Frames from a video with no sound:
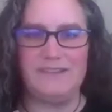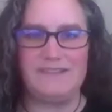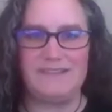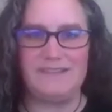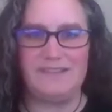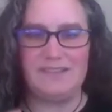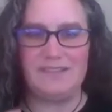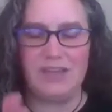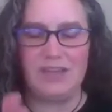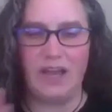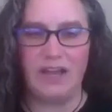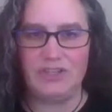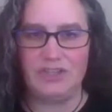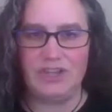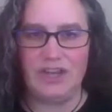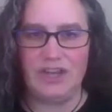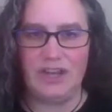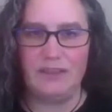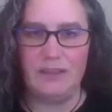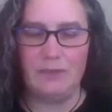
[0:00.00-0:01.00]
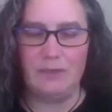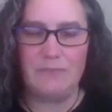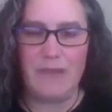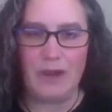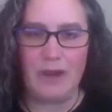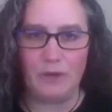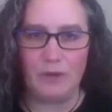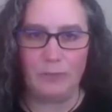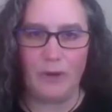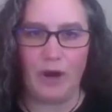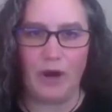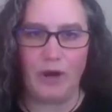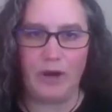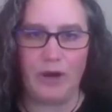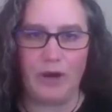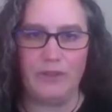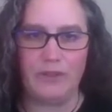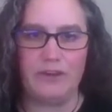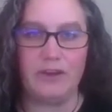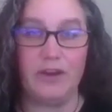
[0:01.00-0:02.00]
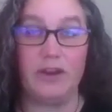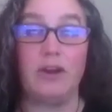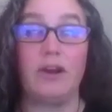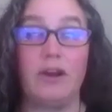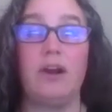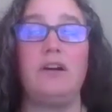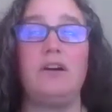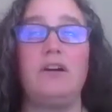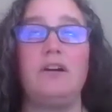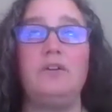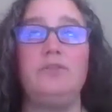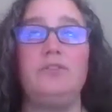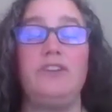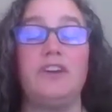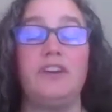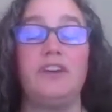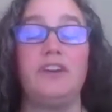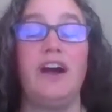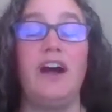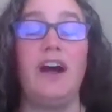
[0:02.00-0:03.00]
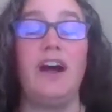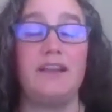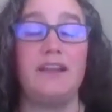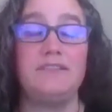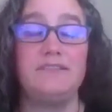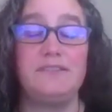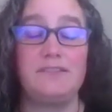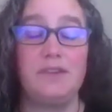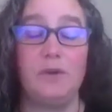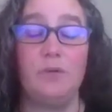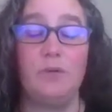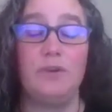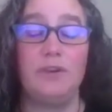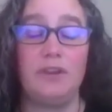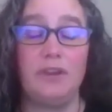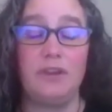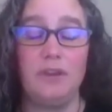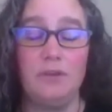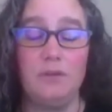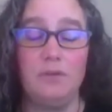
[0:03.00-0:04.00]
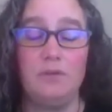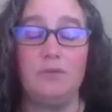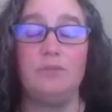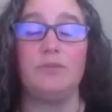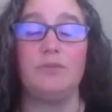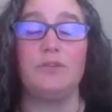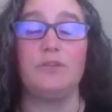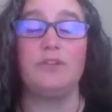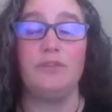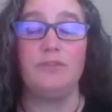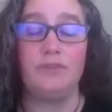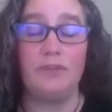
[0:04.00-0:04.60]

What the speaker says: was touching the metal part of the girl. Oh dear God. So when you were